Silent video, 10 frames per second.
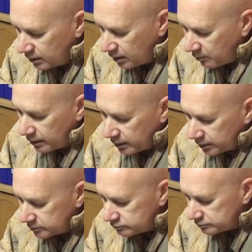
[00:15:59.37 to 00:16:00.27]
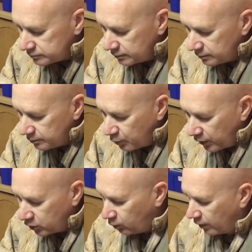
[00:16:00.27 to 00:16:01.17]
about maybe
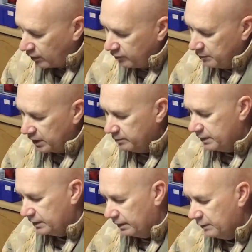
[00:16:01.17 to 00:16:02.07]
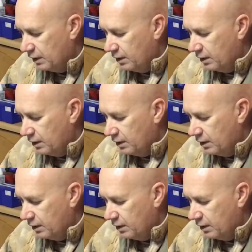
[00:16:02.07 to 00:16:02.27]
0.1 of a millimeter.